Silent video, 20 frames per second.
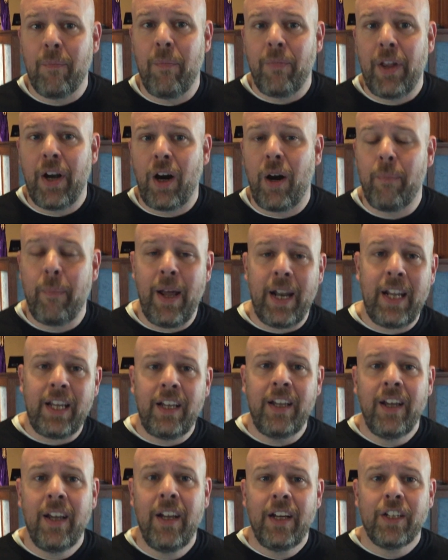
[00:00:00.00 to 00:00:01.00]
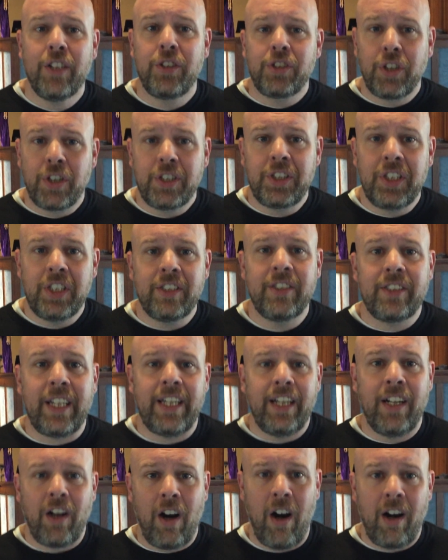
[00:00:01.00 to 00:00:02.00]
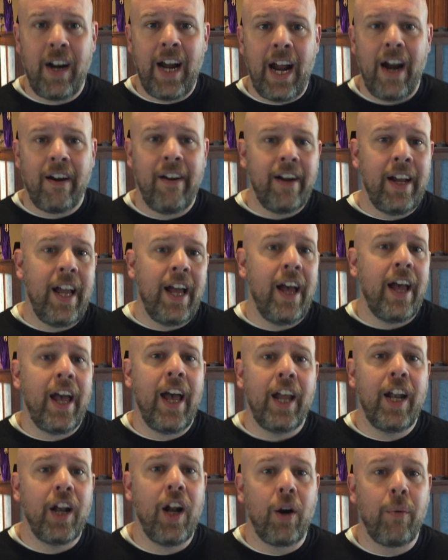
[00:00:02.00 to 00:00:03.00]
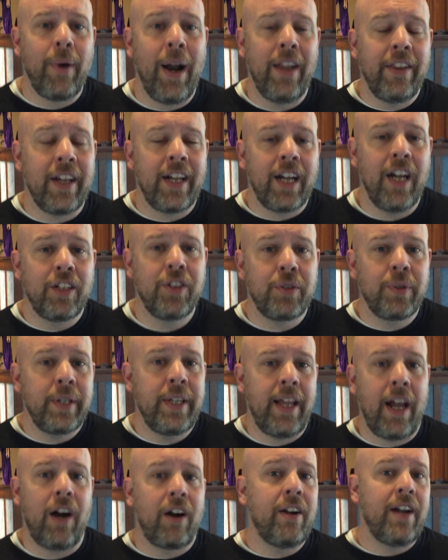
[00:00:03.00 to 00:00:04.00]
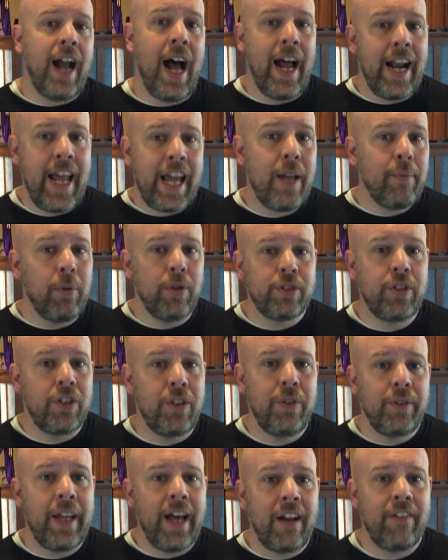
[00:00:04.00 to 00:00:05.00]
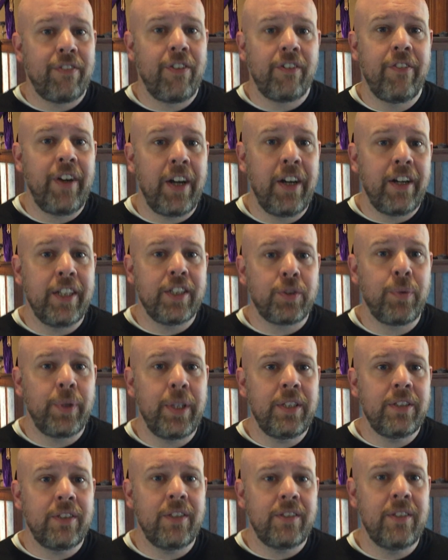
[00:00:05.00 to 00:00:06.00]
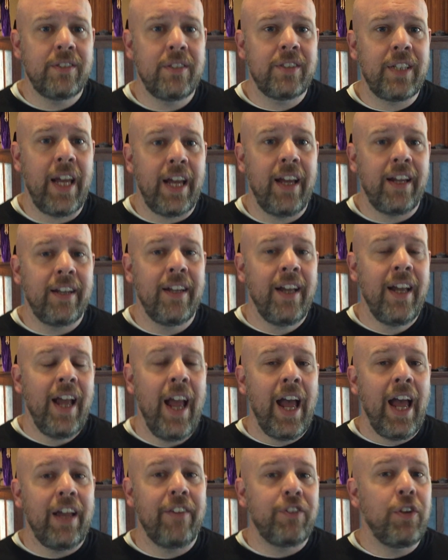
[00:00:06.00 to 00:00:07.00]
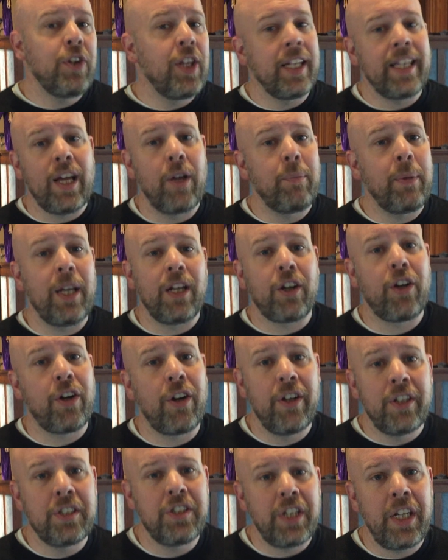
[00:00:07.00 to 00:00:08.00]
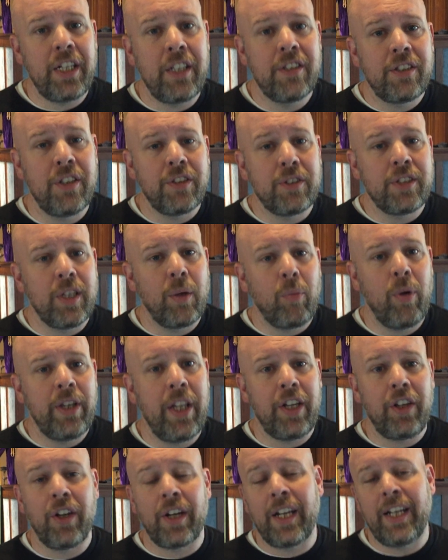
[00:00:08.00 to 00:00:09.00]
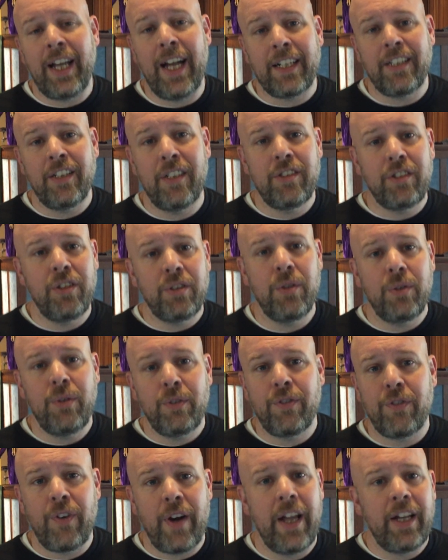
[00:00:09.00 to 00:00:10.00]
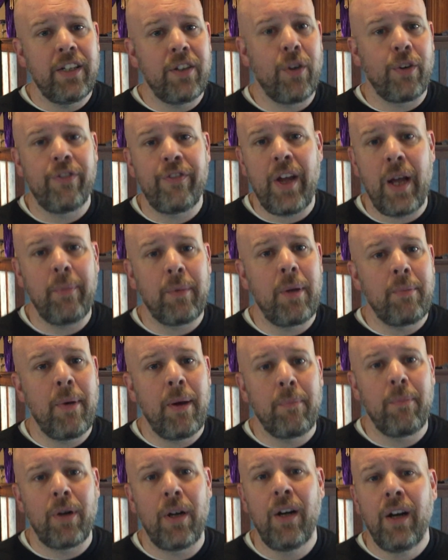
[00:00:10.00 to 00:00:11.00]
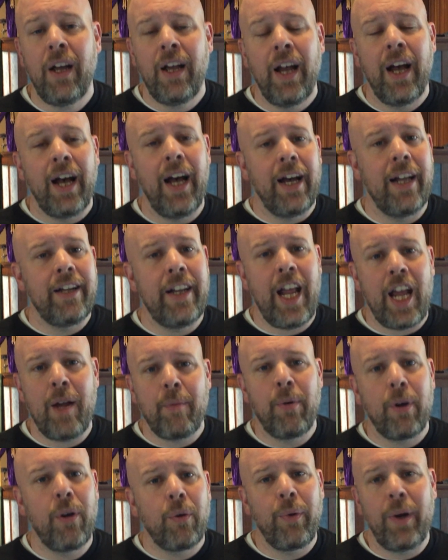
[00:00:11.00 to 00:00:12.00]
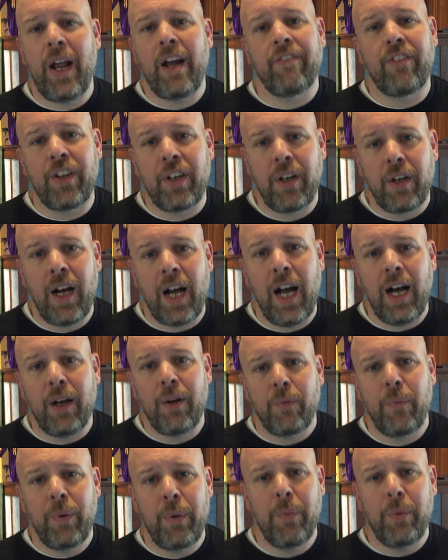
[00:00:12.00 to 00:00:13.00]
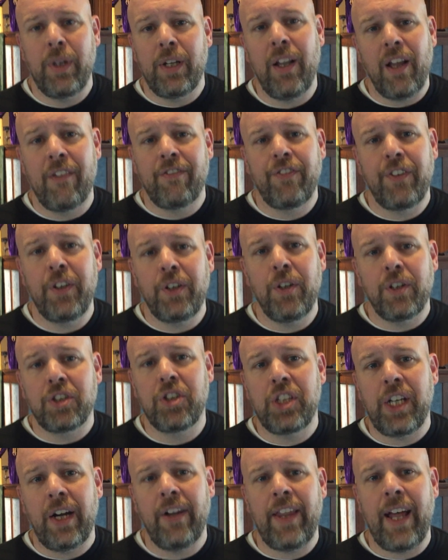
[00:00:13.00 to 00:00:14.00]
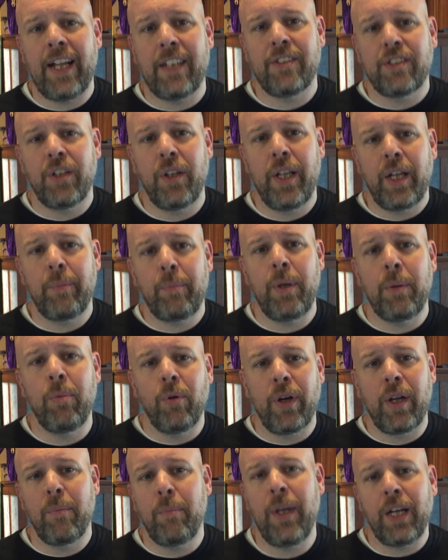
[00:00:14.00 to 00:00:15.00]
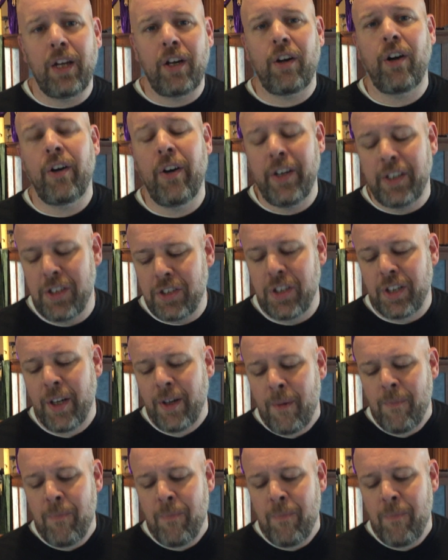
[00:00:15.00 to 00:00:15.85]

There are many churches in our area and around the country that are not able to do that for various reasons. And if you think that'd be encouraging to someone that you're connected to, friend or family member, neighbor, whatever, we would love for you to share that so that people can be encouraged